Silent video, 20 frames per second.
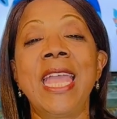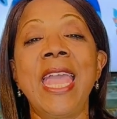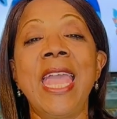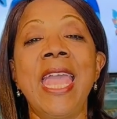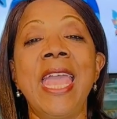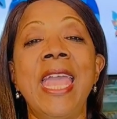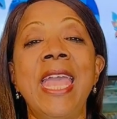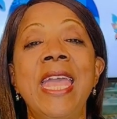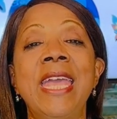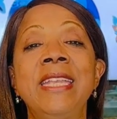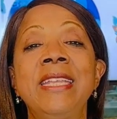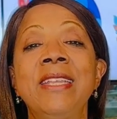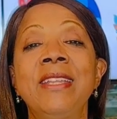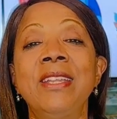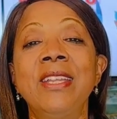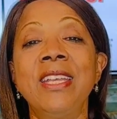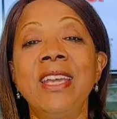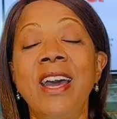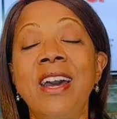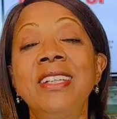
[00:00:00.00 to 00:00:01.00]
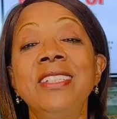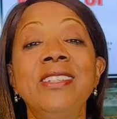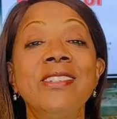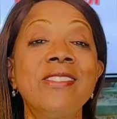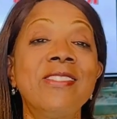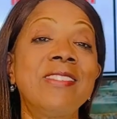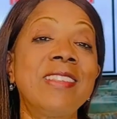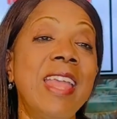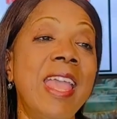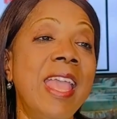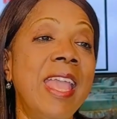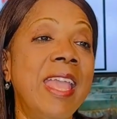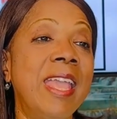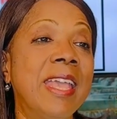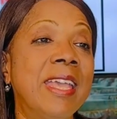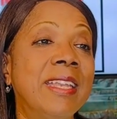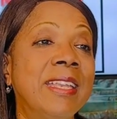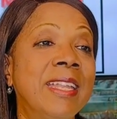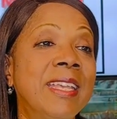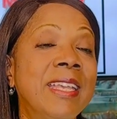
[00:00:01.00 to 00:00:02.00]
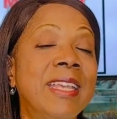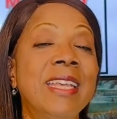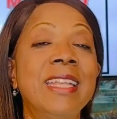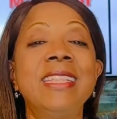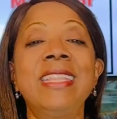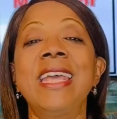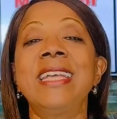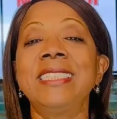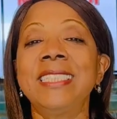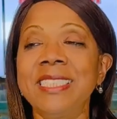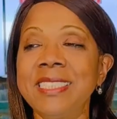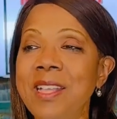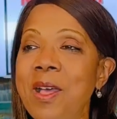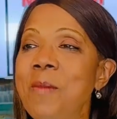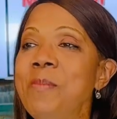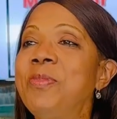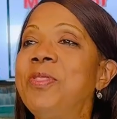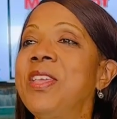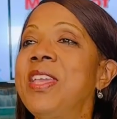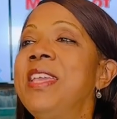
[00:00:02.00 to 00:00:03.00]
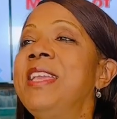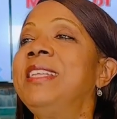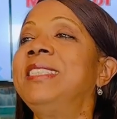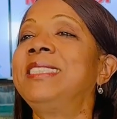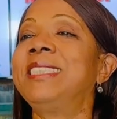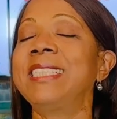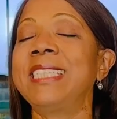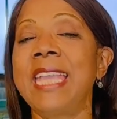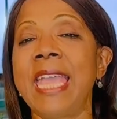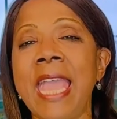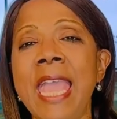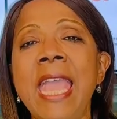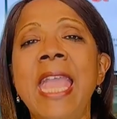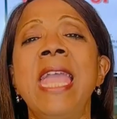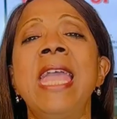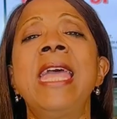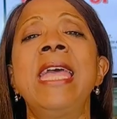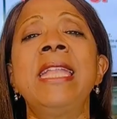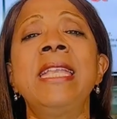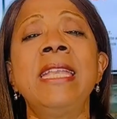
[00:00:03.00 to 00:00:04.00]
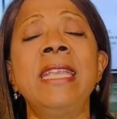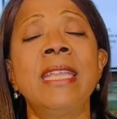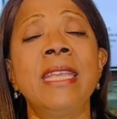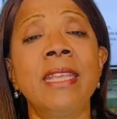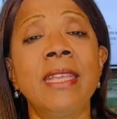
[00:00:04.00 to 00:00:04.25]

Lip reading: And understand that some things can